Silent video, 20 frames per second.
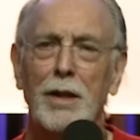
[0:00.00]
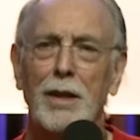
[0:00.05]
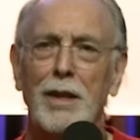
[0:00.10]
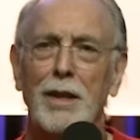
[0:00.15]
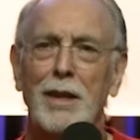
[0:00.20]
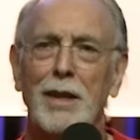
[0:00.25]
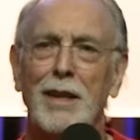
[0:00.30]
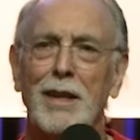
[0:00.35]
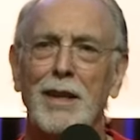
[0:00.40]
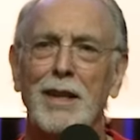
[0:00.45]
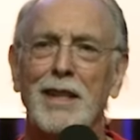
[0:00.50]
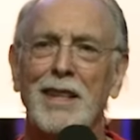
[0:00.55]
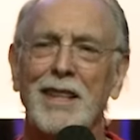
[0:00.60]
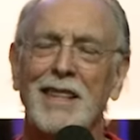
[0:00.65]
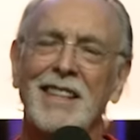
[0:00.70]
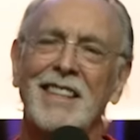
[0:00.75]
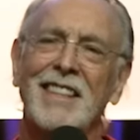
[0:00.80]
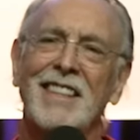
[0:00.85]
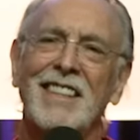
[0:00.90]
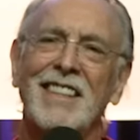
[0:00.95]

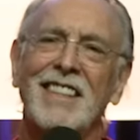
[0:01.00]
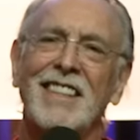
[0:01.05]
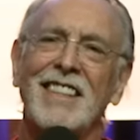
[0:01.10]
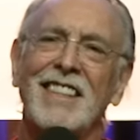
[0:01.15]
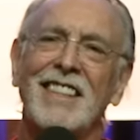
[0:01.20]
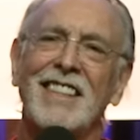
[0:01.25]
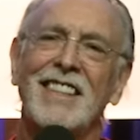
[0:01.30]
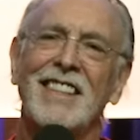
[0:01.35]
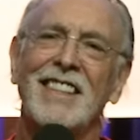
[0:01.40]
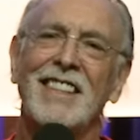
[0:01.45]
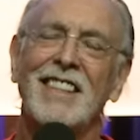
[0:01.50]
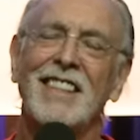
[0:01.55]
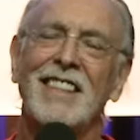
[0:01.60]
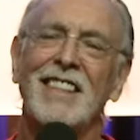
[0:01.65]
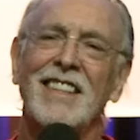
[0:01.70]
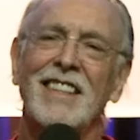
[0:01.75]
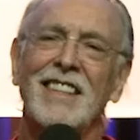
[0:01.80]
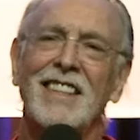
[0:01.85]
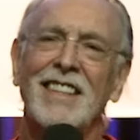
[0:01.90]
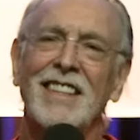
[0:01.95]

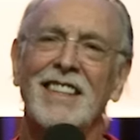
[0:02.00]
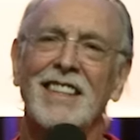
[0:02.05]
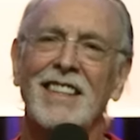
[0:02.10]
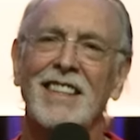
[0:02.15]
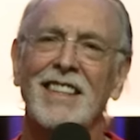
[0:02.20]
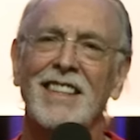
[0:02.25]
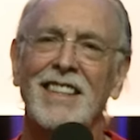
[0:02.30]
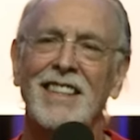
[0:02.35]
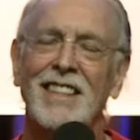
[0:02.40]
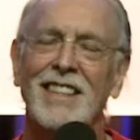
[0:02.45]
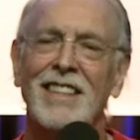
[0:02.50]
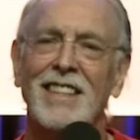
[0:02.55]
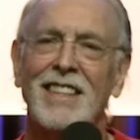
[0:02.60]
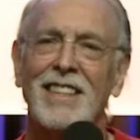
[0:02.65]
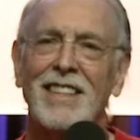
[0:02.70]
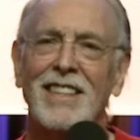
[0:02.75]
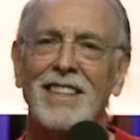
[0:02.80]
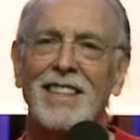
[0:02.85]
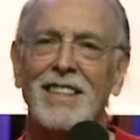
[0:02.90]
Nobody speaks.